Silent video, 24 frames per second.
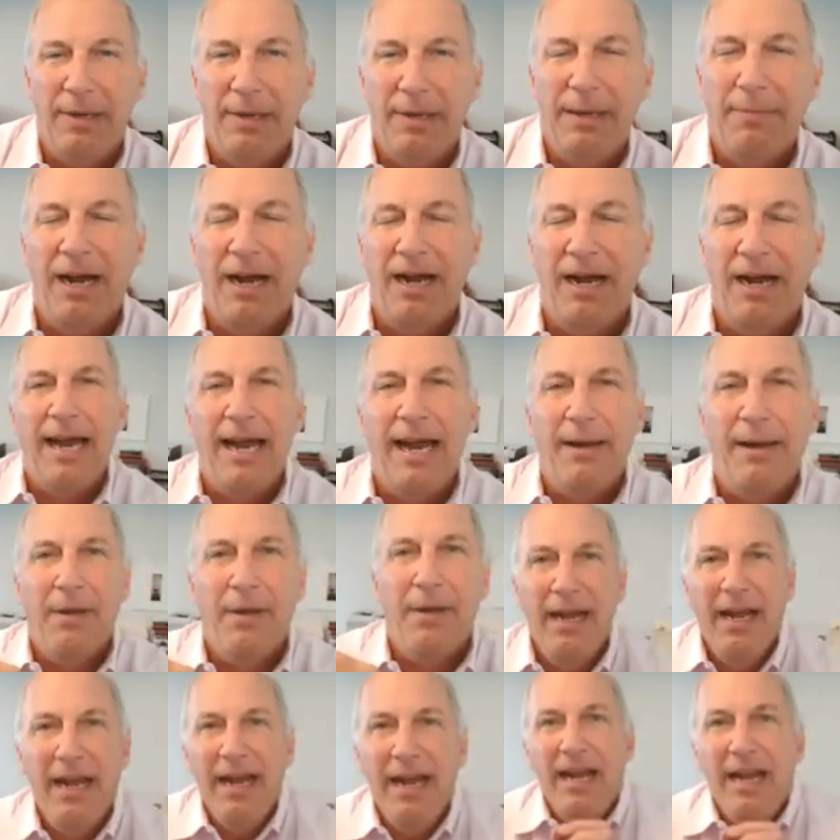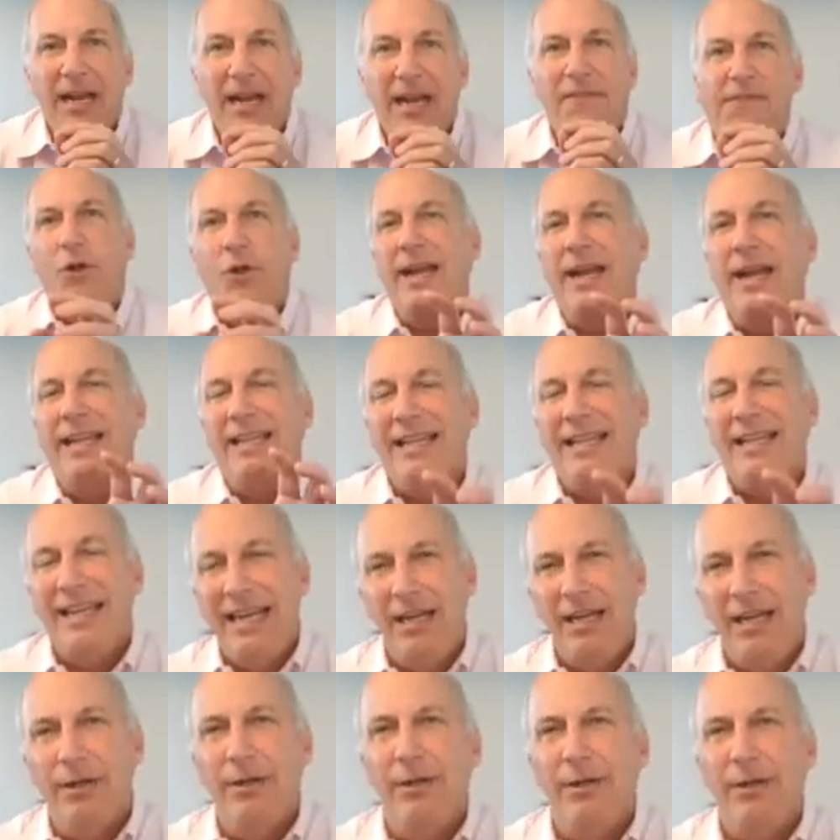mean by that. If you're a
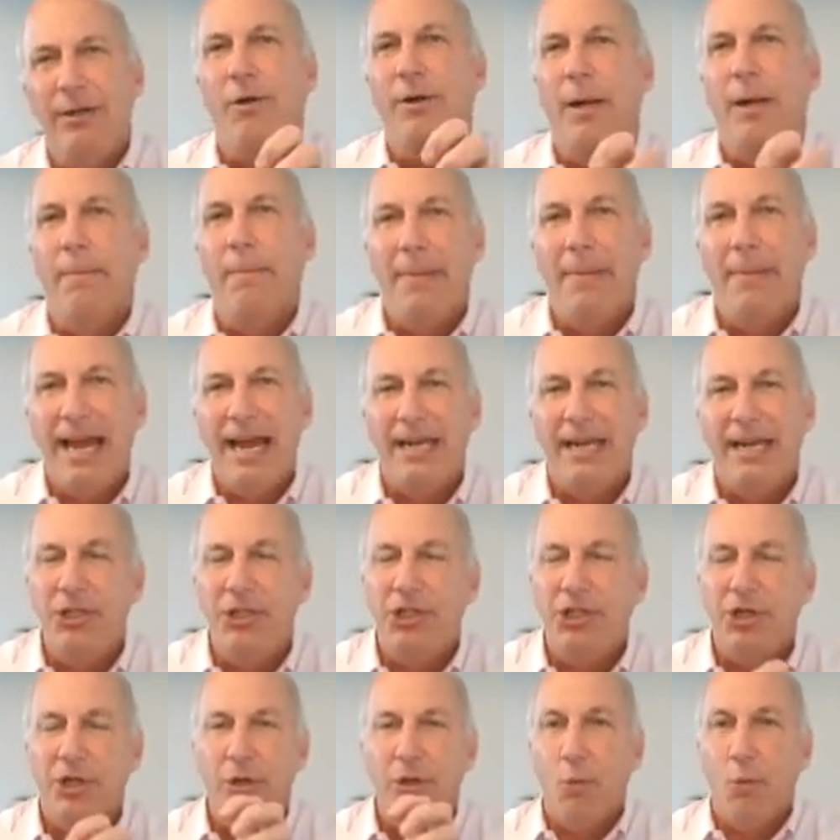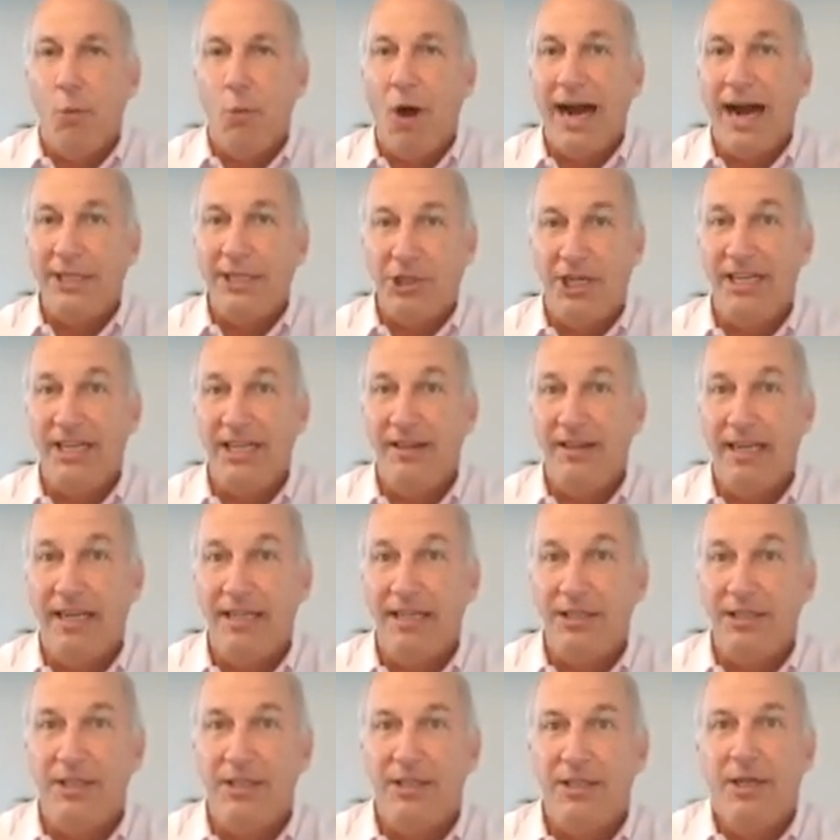leader or a manager watching
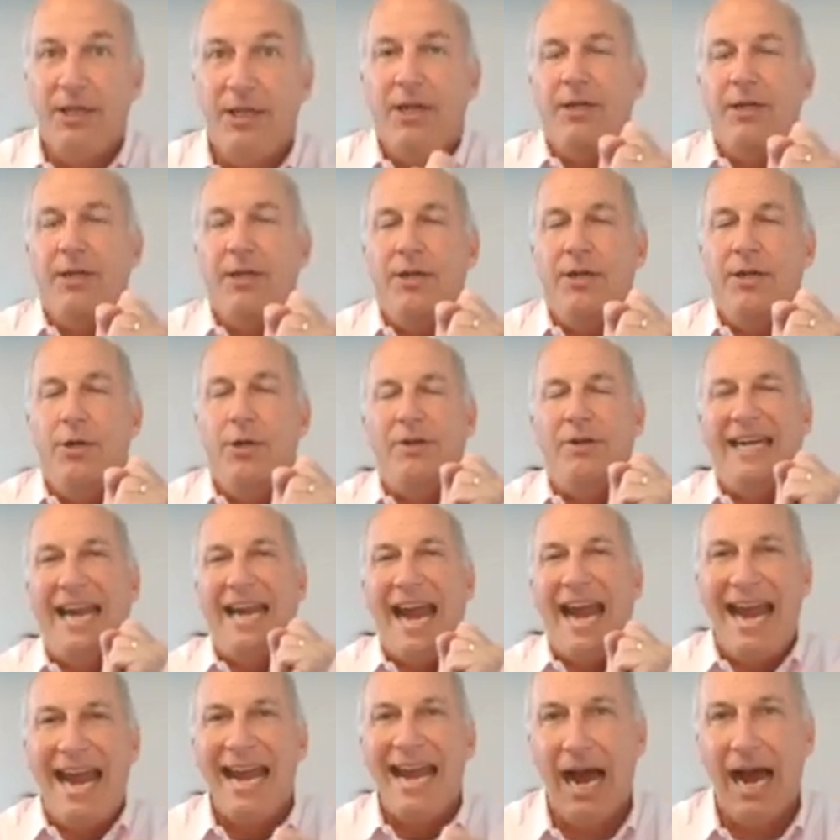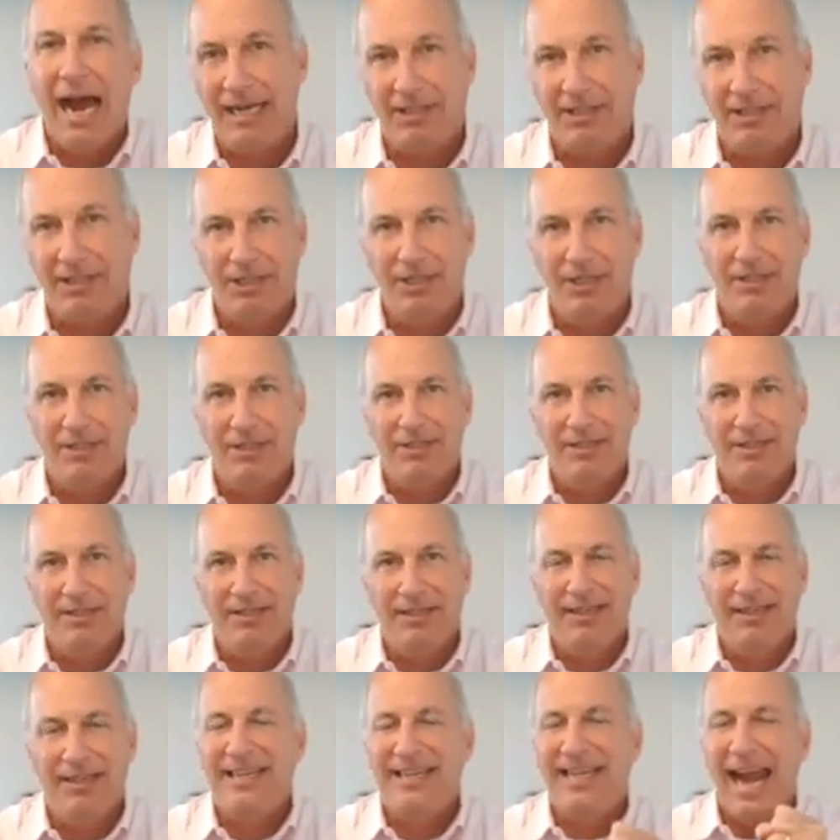this, you cannot,
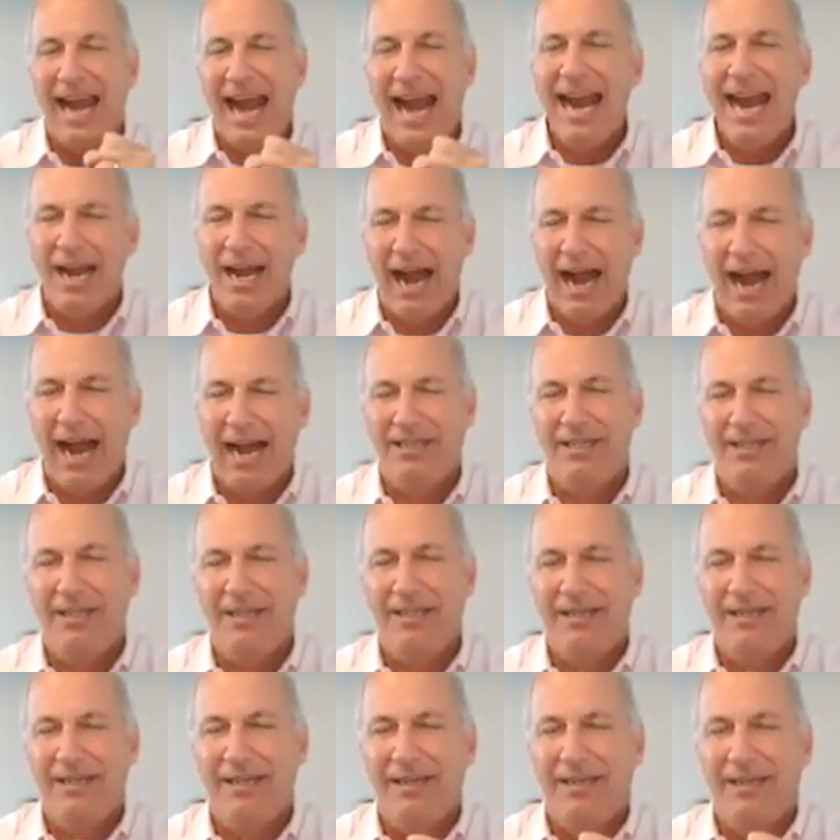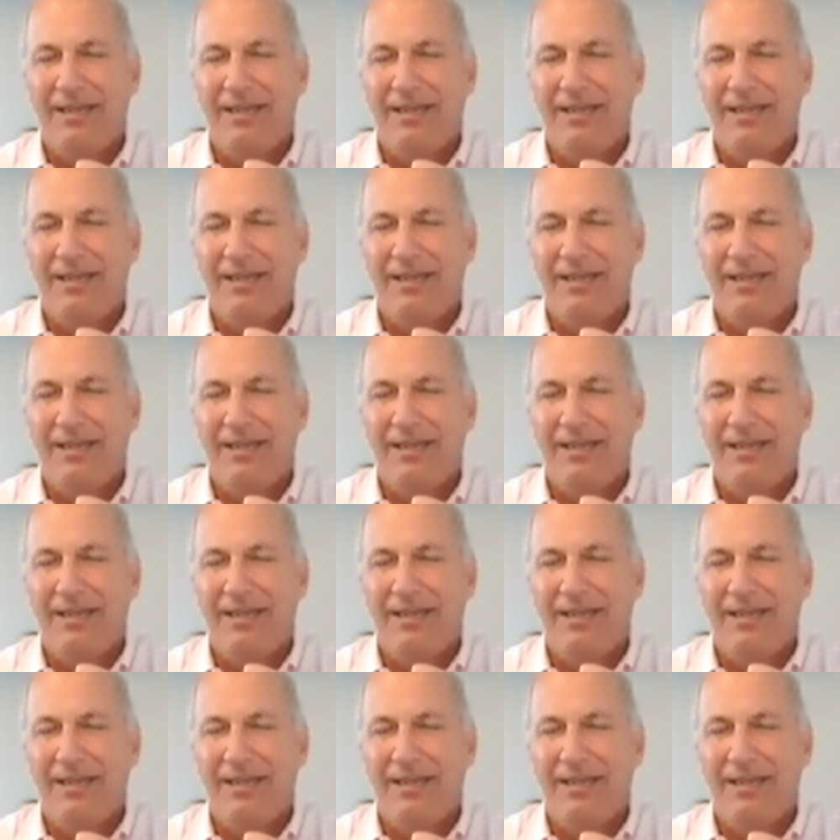it's